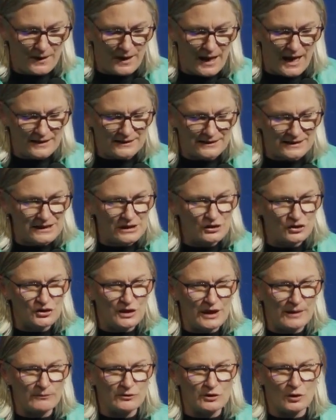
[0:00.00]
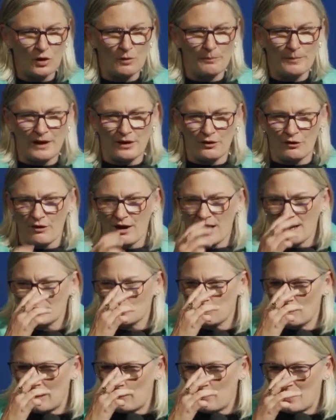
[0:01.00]
and teach them to obey Christ.
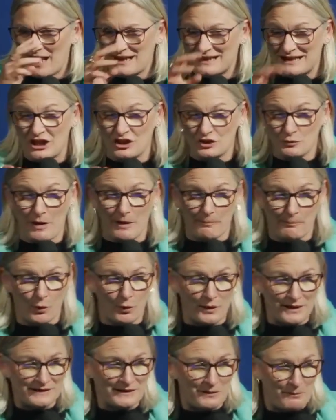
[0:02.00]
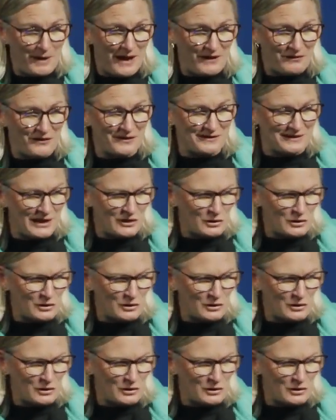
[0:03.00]
When I, when I teach my boys about this, I